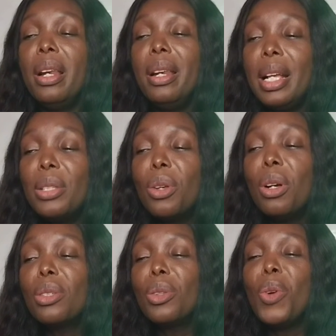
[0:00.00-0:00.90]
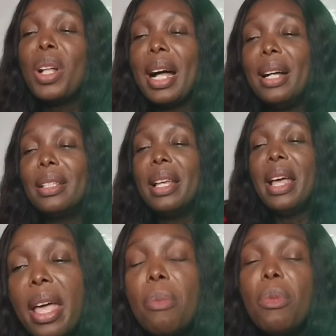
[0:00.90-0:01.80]
Let us look at
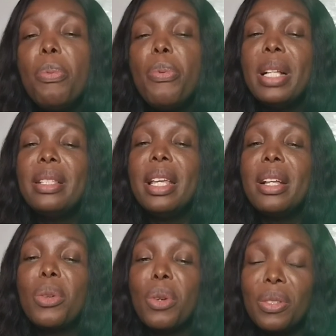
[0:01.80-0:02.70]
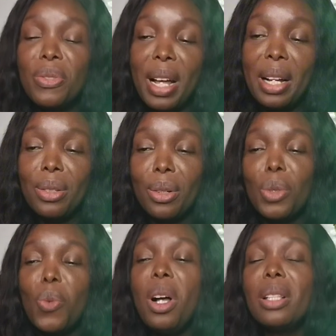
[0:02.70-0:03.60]
haemopoietic growth
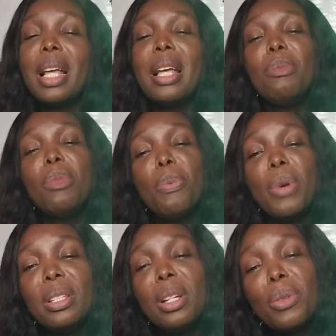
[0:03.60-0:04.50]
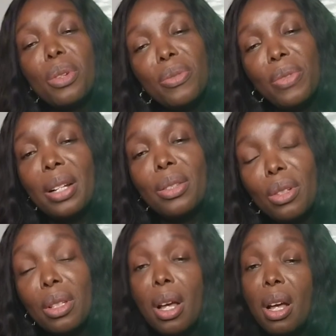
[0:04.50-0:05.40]
factors. What are haemopoietic growth
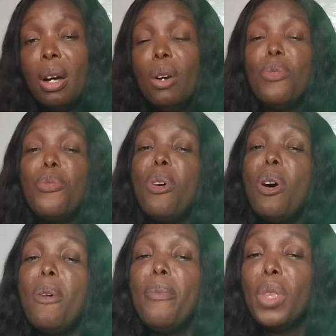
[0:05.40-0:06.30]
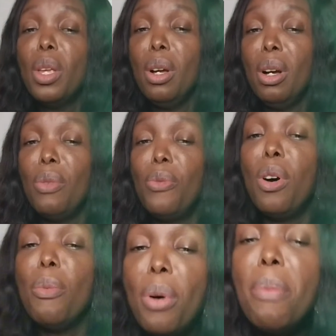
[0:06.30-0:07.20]
factors? For
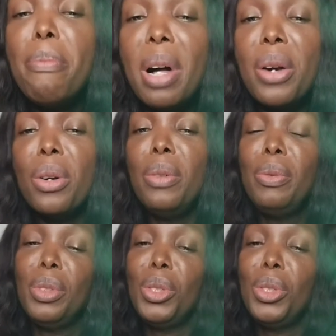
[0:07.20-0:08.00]
bone marrow